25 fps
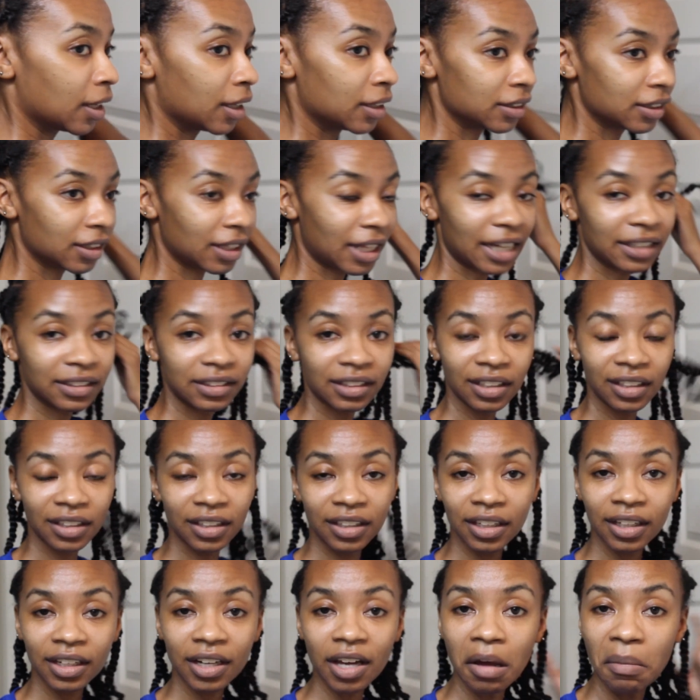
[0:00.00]
So that's a
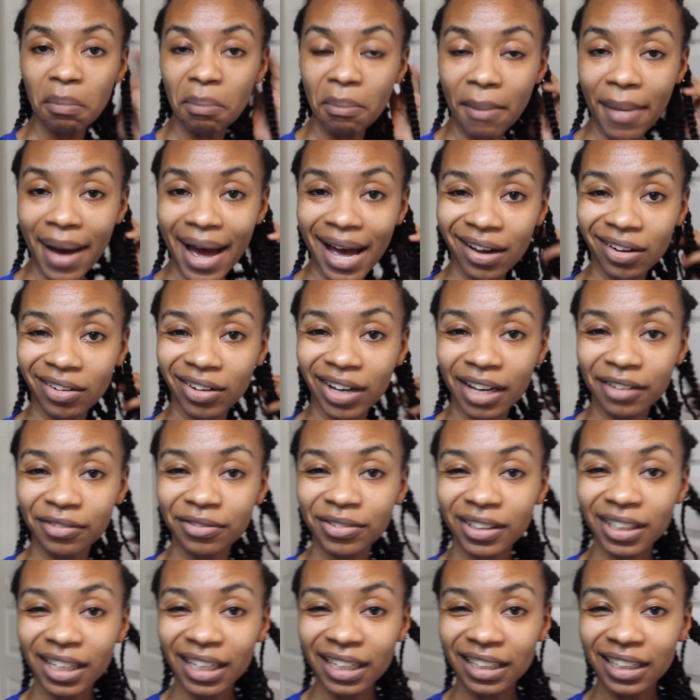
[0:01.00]
good amount. I
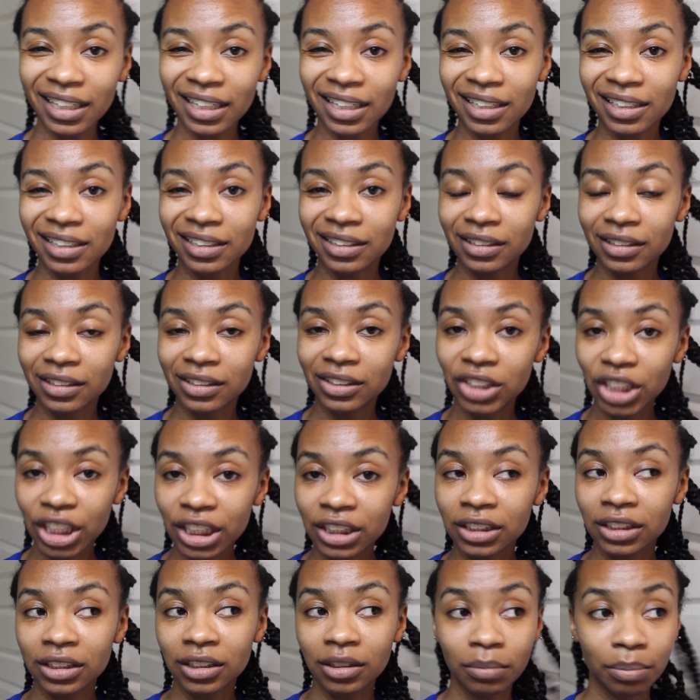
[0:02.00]
feel like it is
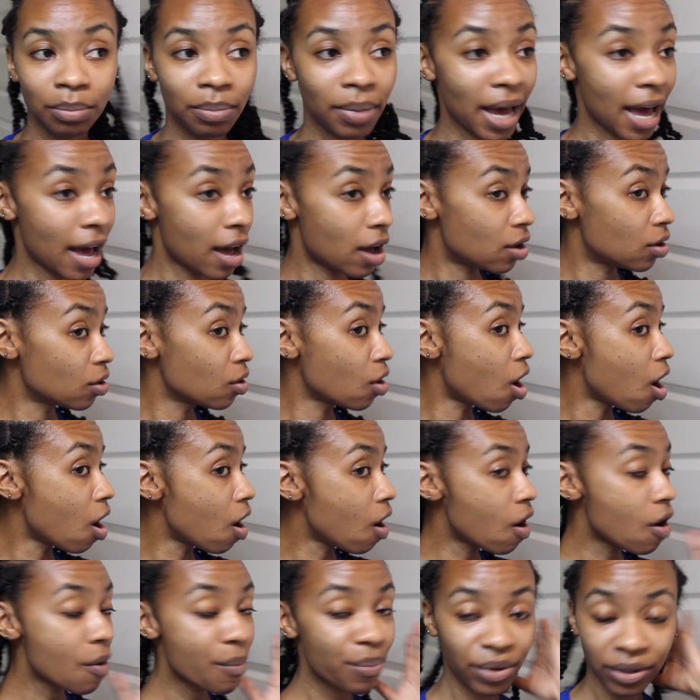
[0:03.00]
just about
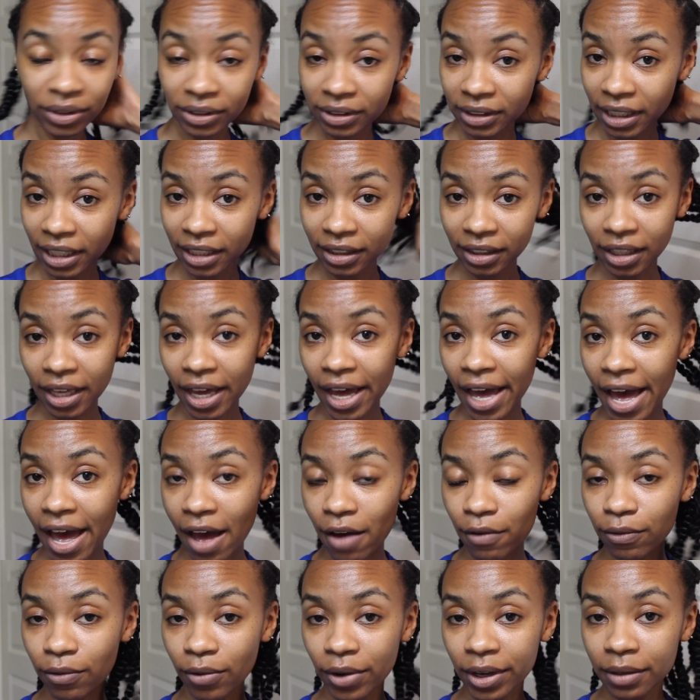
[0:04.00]
almost at the
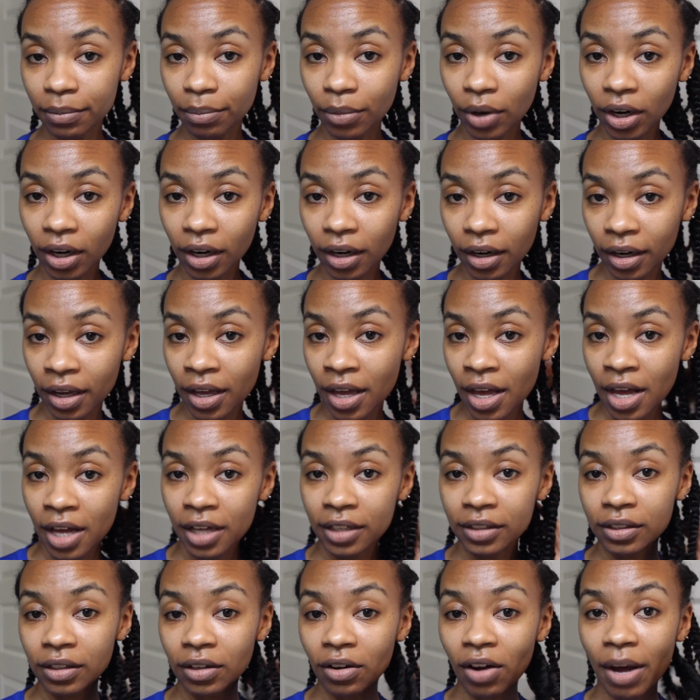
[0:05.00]
halfway mark.
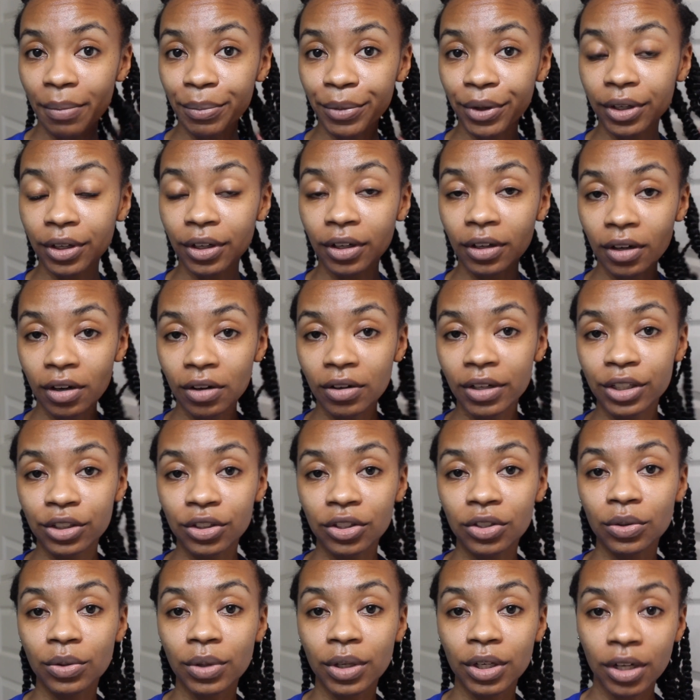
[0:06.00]
So I'm going to go
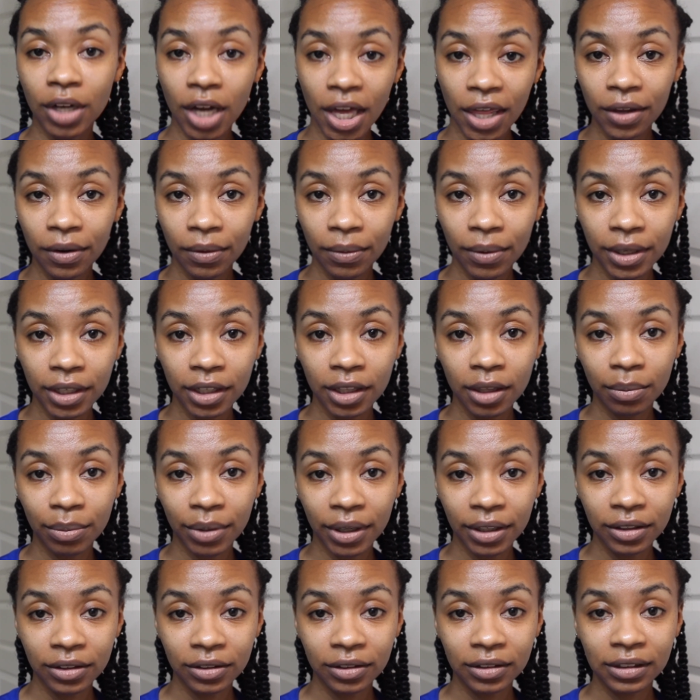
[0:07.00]
into another one of the
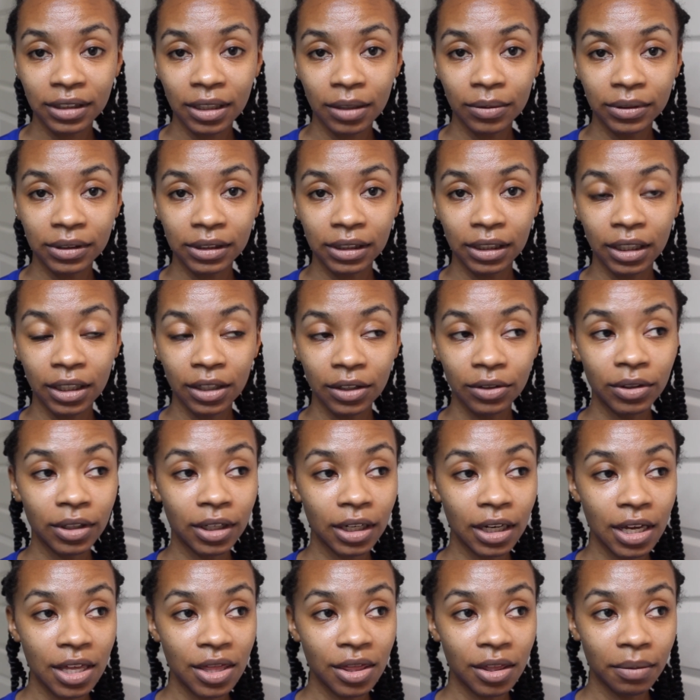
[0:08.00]
bundles that was
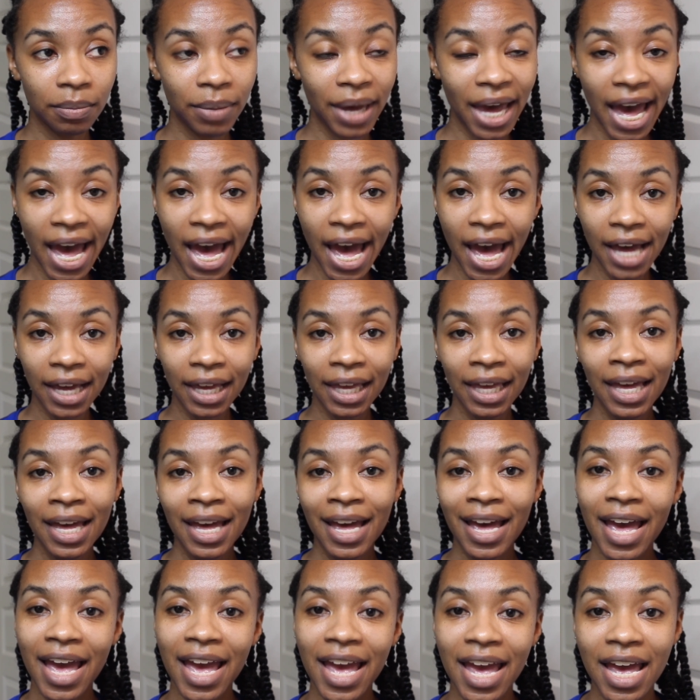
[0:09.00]
included in the pack
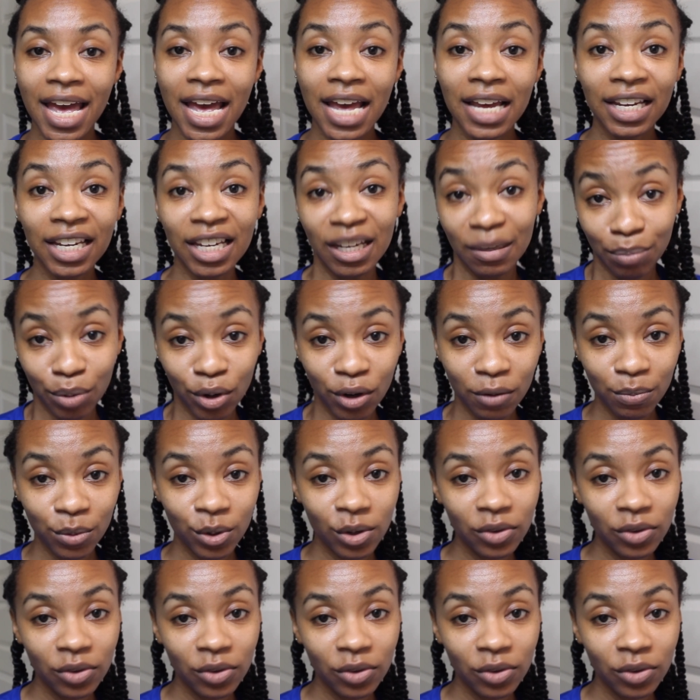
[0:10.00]
and keep on